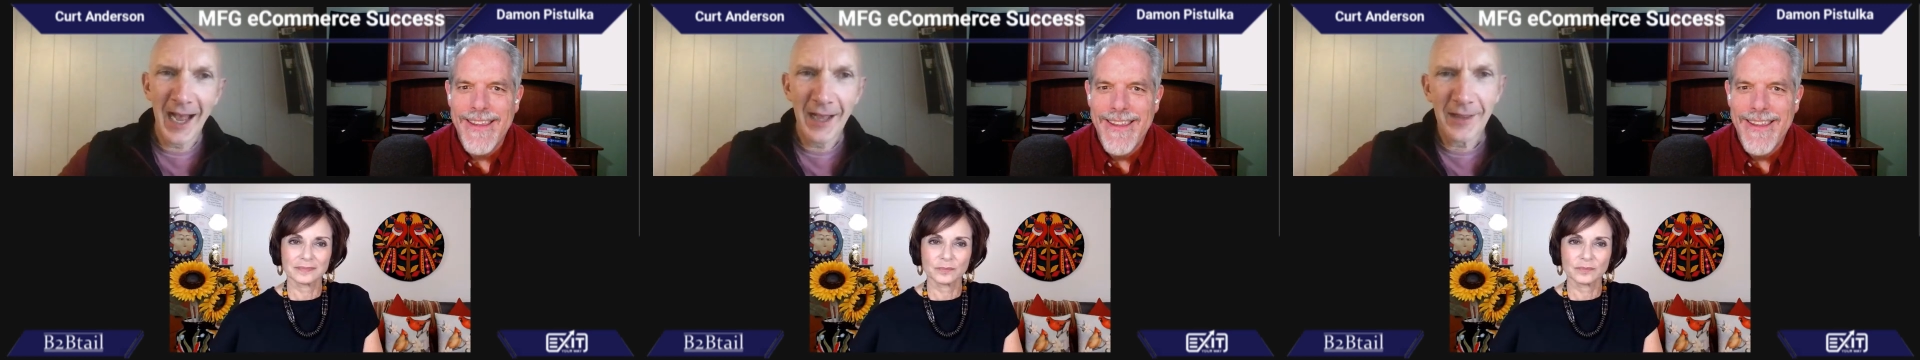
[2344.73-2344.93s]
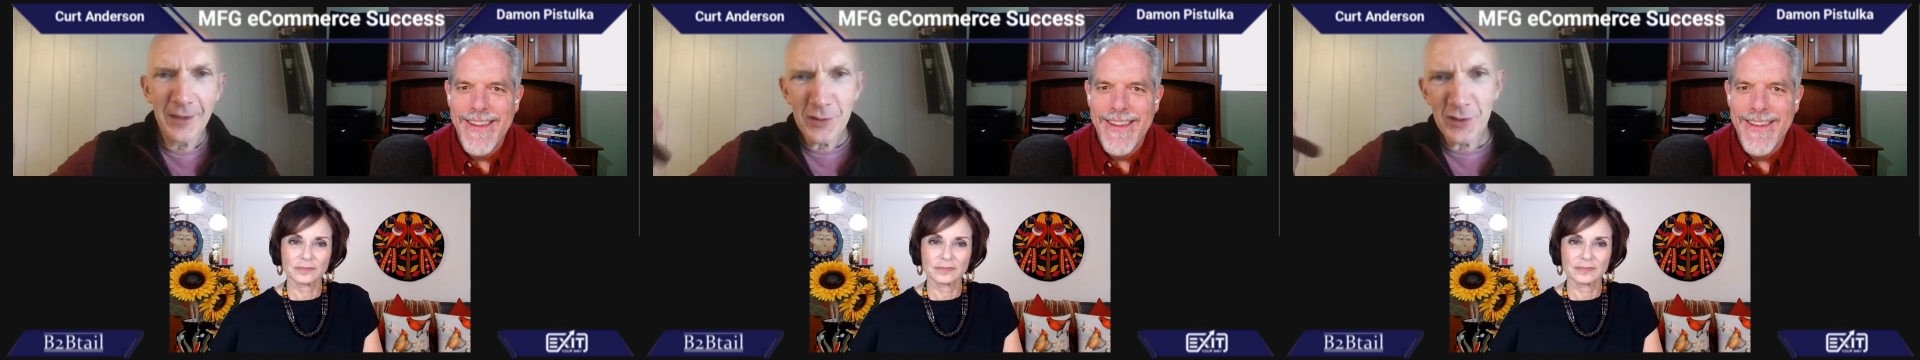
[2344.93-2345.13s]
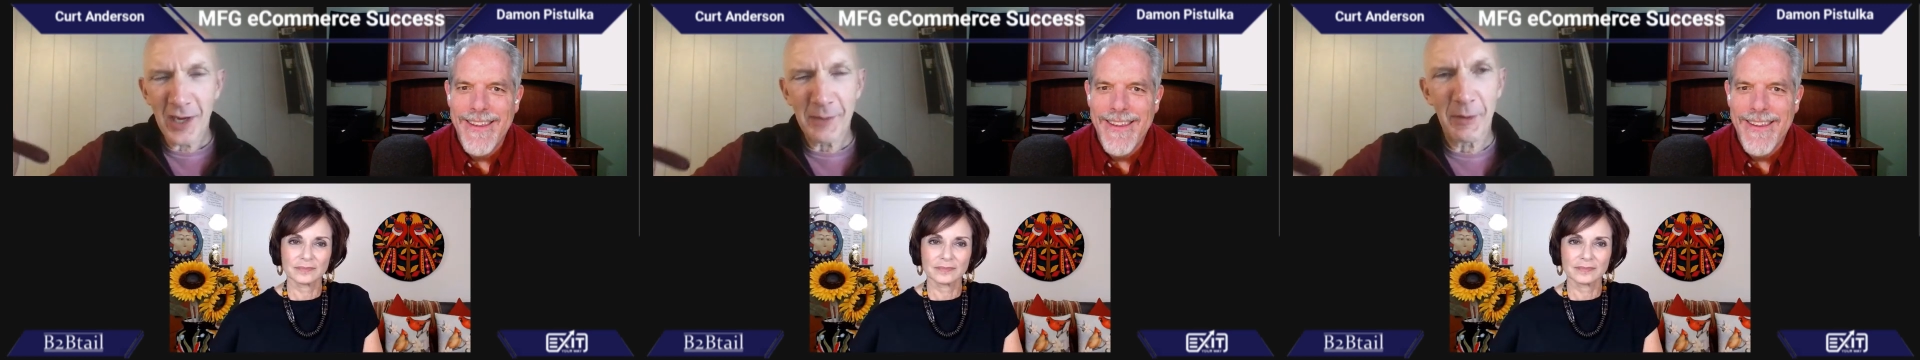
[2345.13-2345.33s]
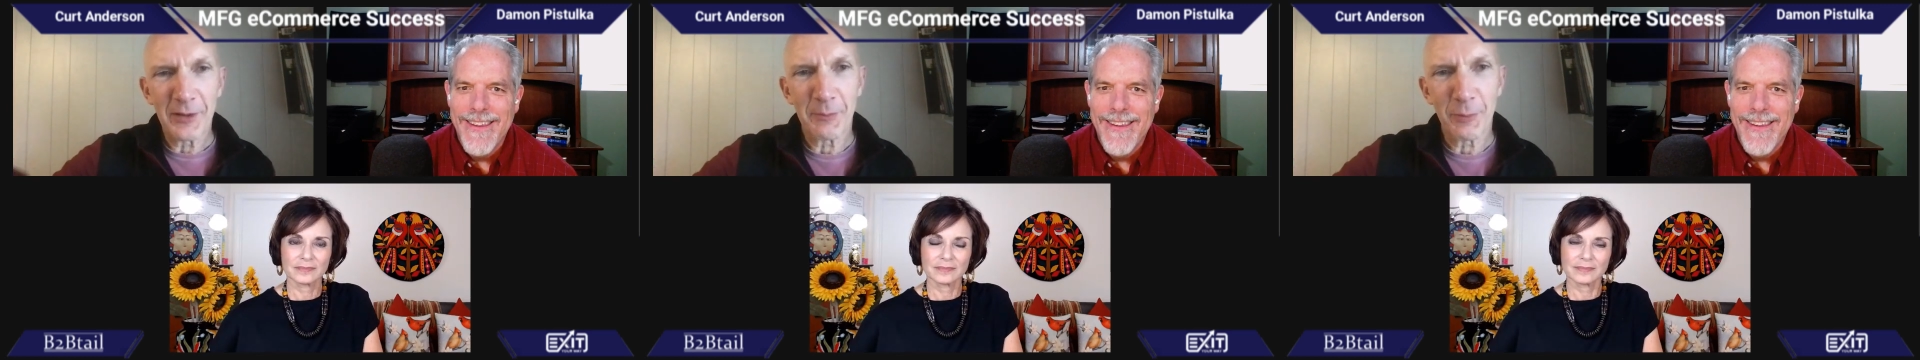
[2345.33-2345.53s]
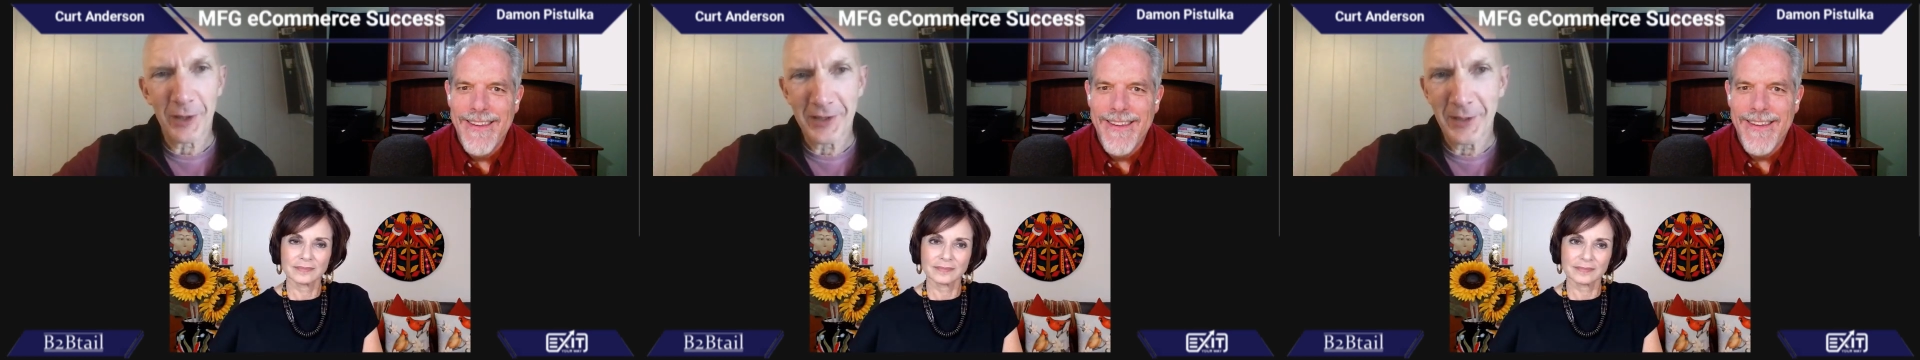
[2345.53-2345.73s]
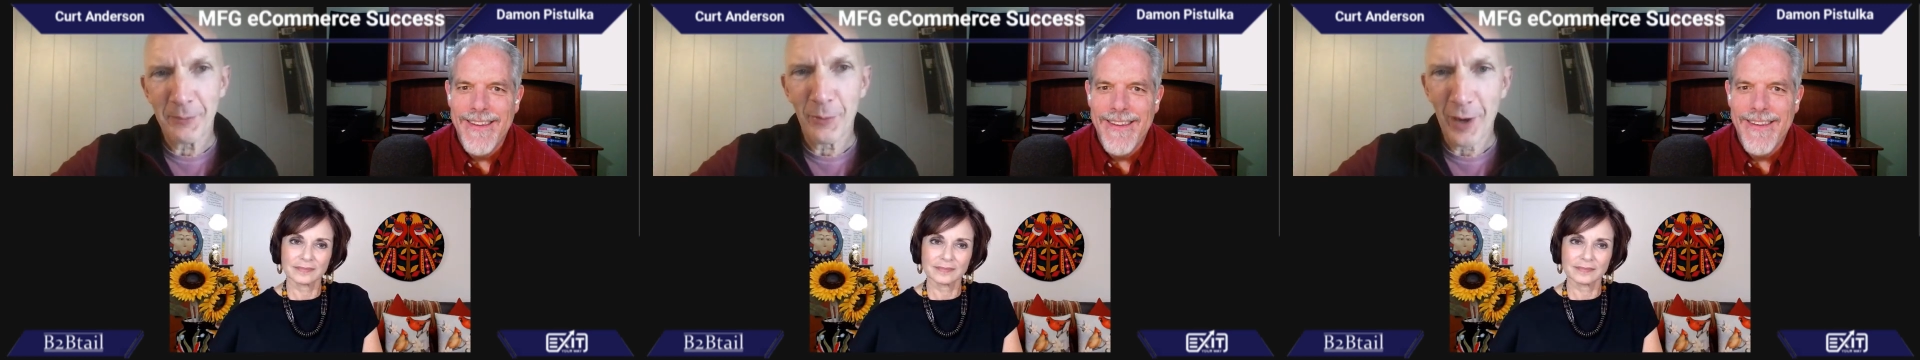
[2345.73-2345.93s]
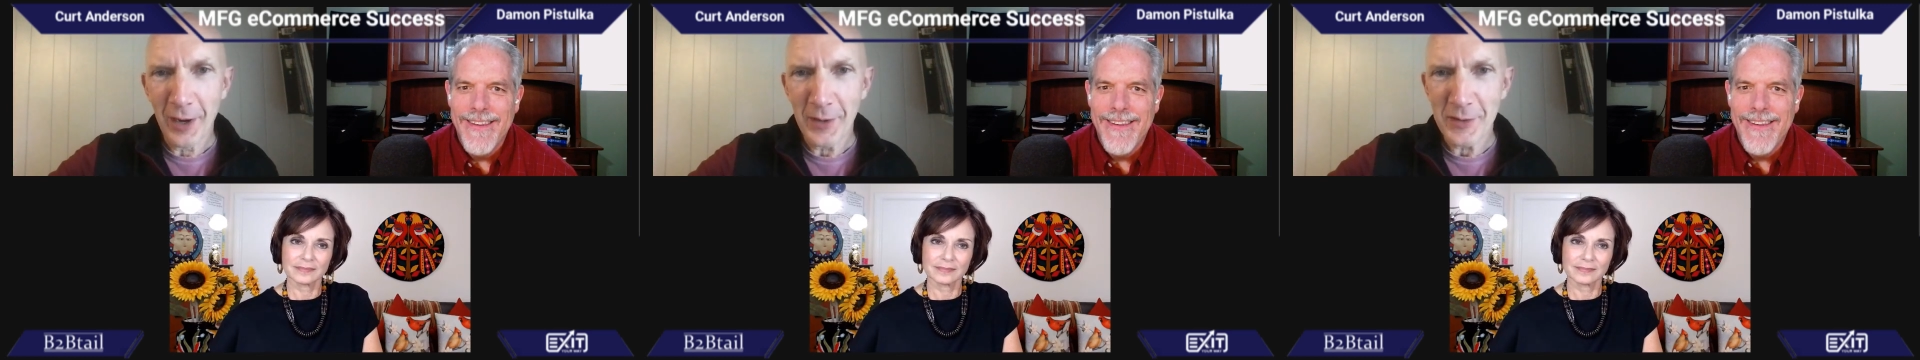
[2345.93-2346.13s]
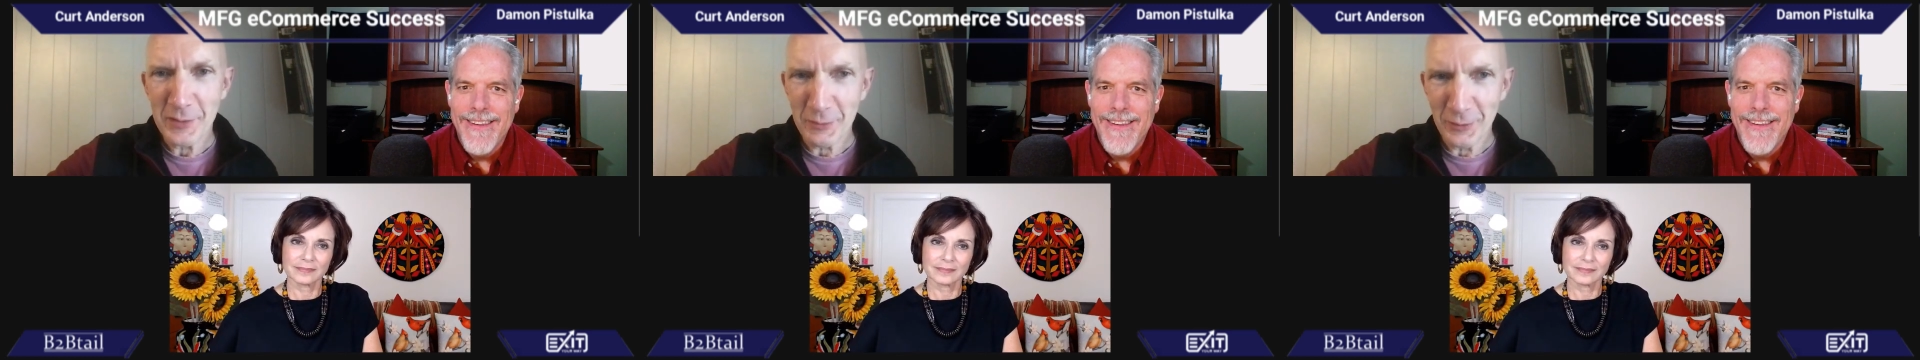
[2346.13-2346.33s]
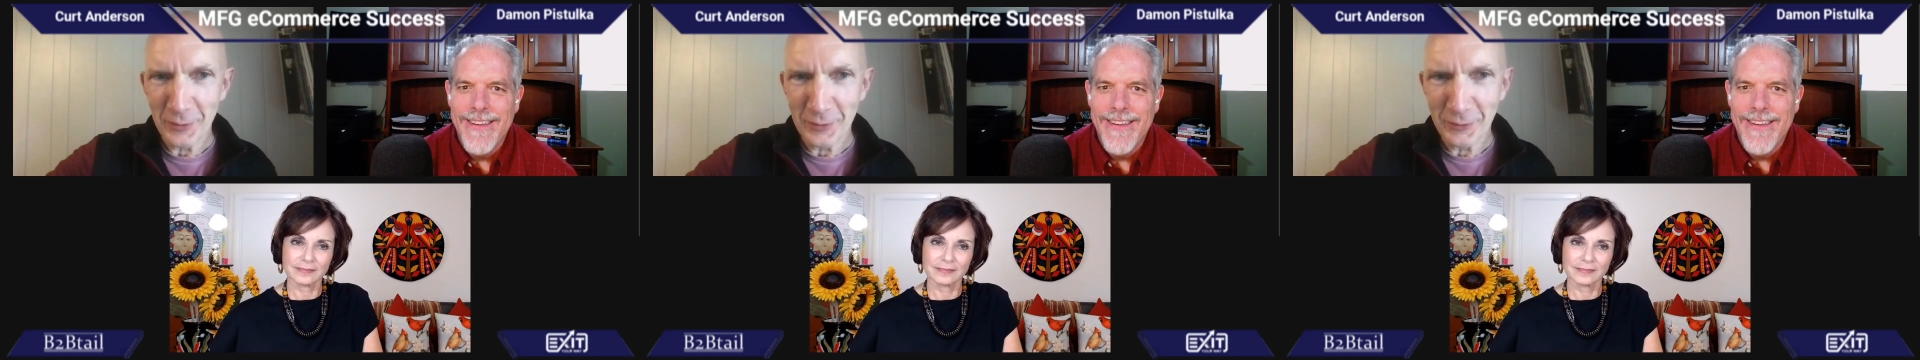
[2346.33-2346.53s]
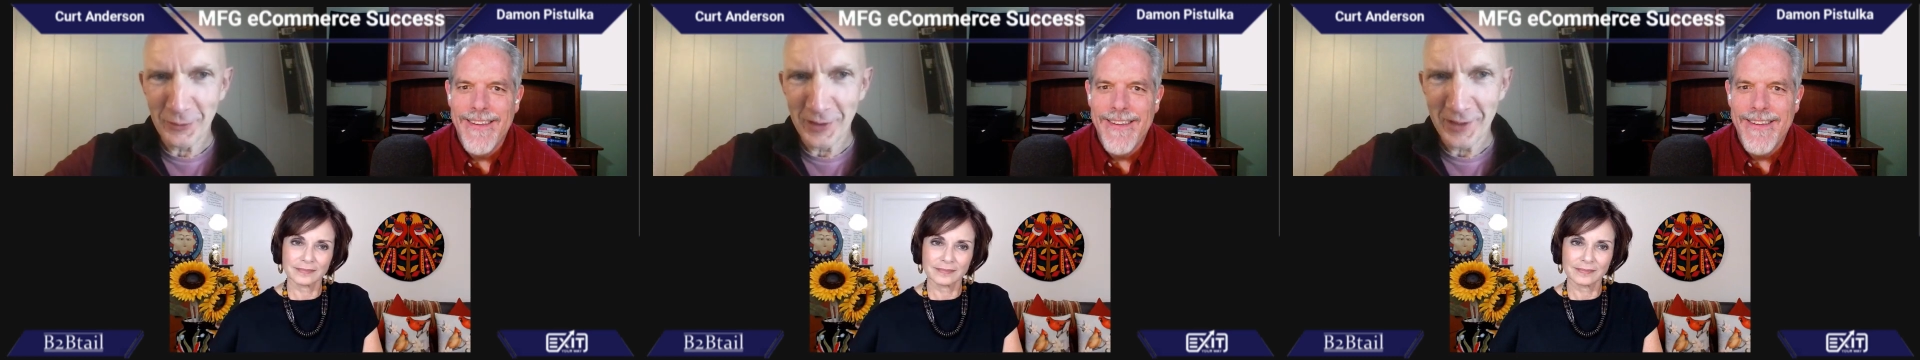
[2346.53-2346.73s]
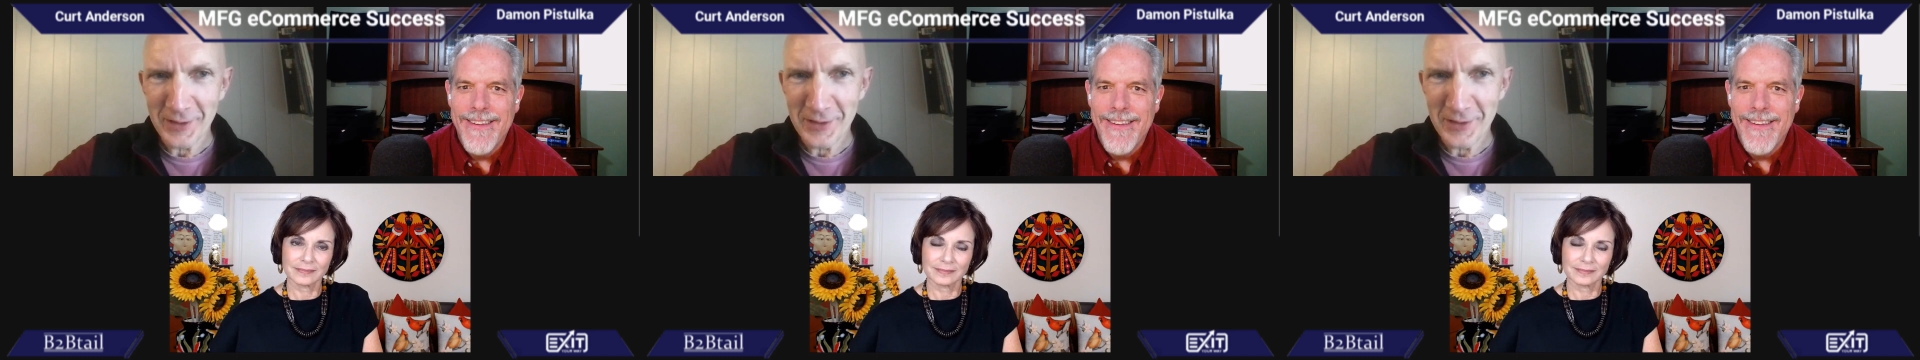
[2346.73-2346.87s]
Speaker 1: let's talk about the pregnant pause real quick.